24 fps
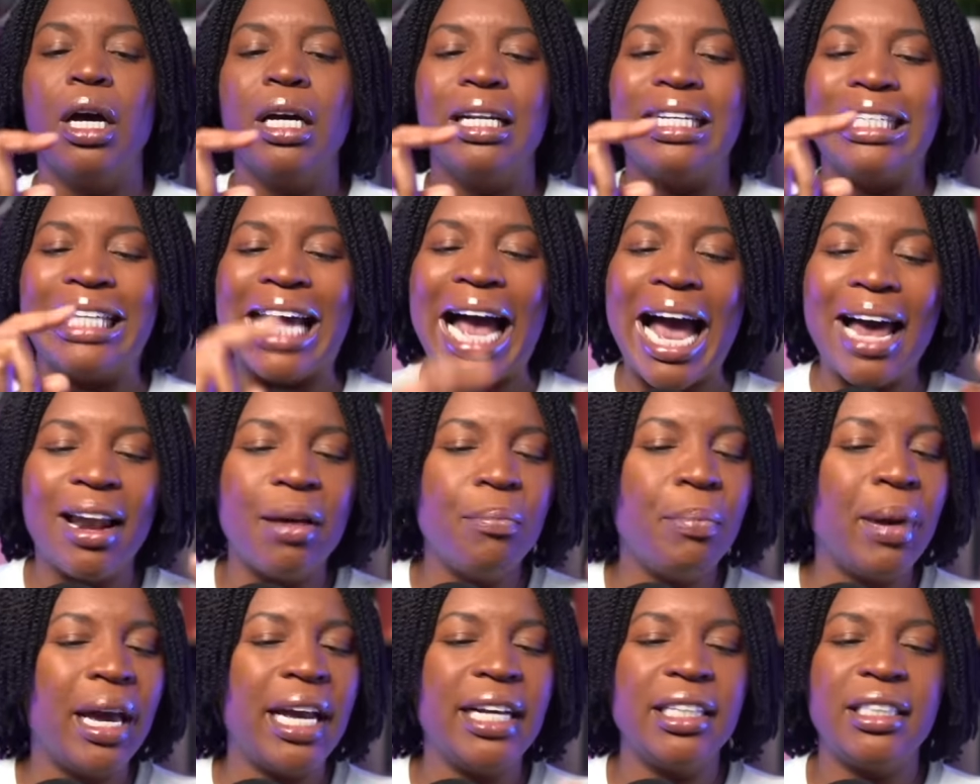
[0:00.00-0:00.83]

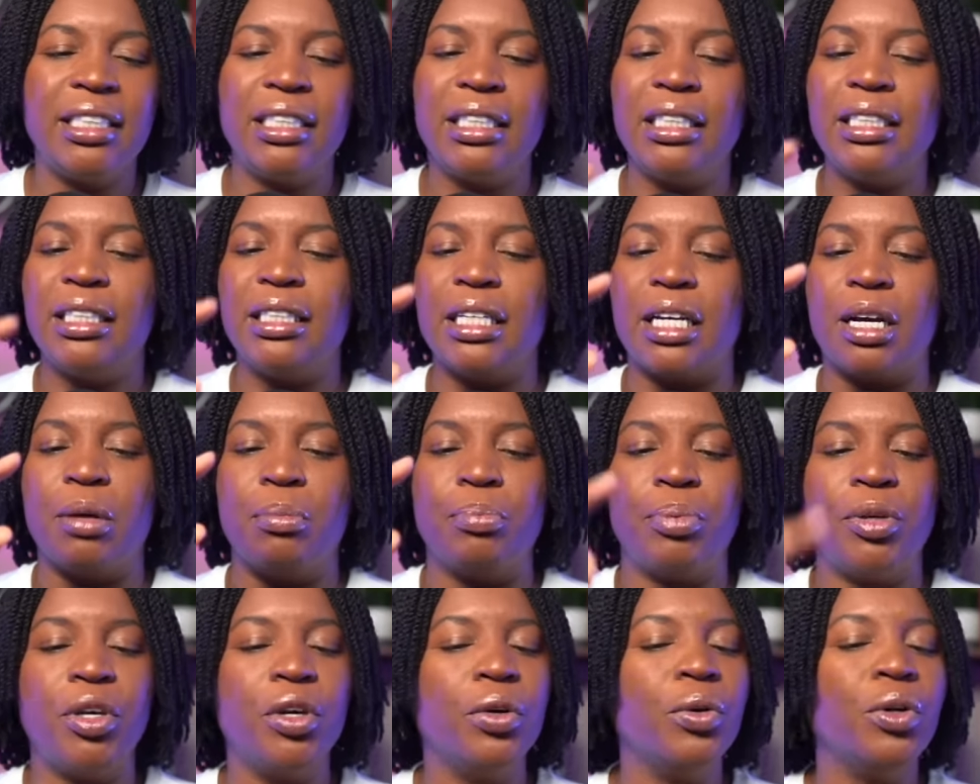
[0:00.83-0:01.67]
databases and
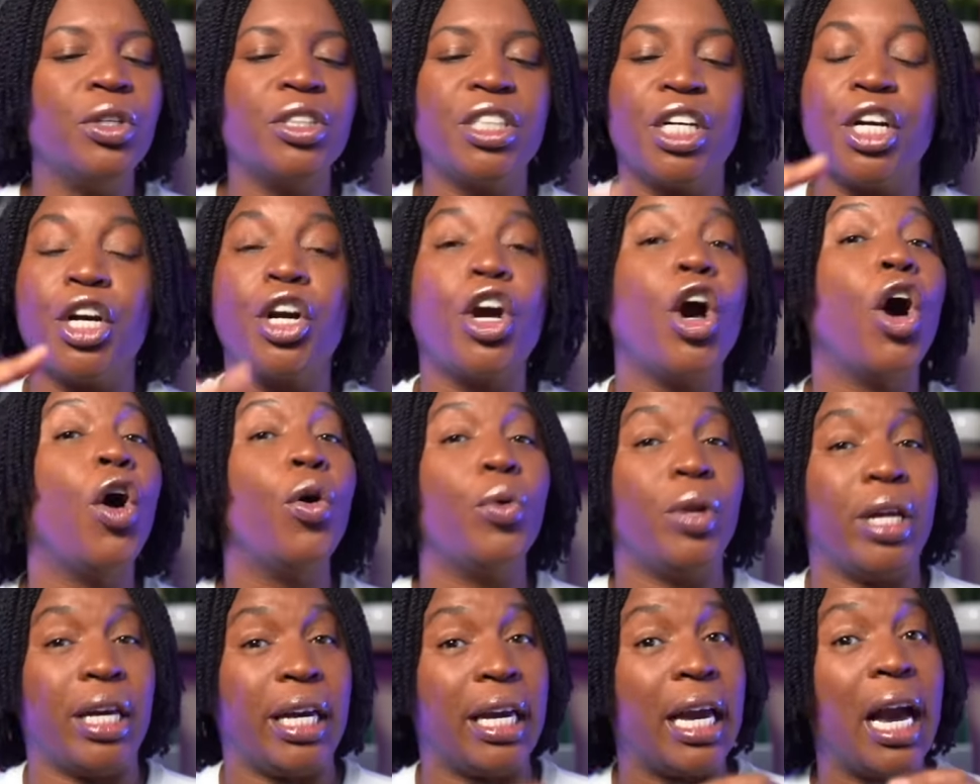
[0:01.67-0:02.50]
computers and
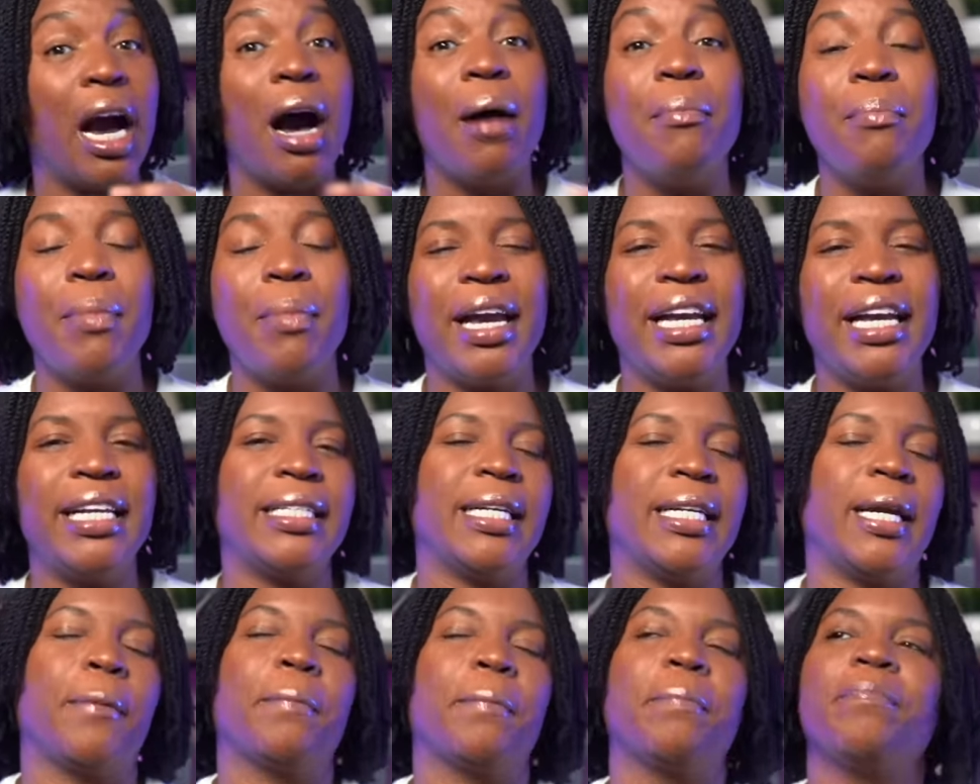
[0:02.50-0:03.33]
coding.
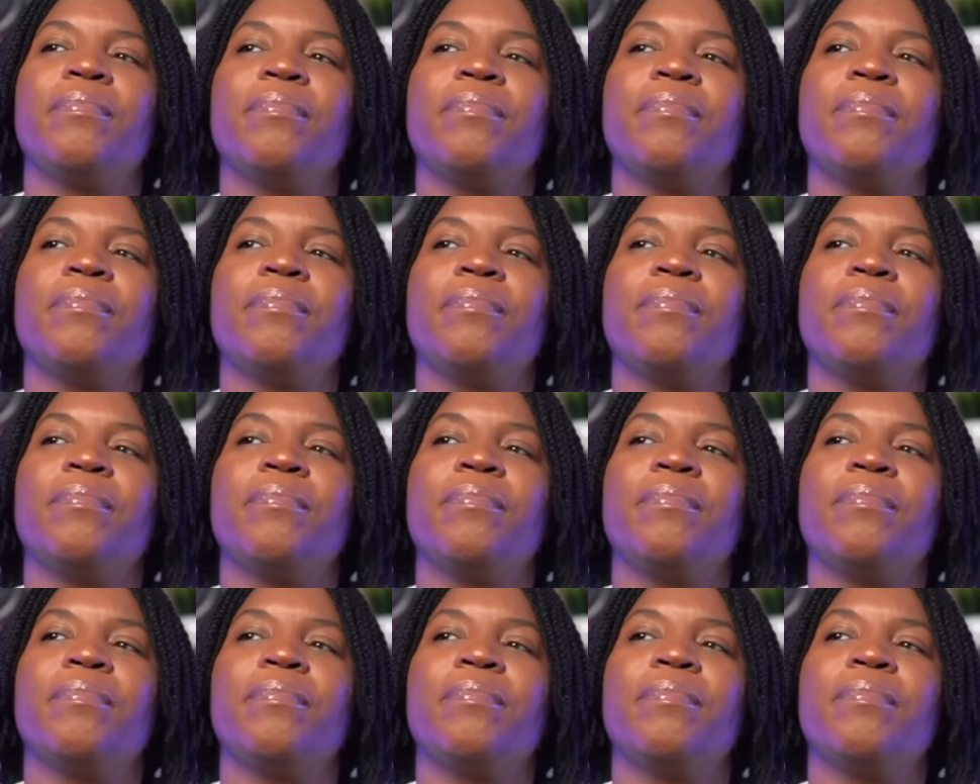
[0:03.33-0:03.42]
Amazing.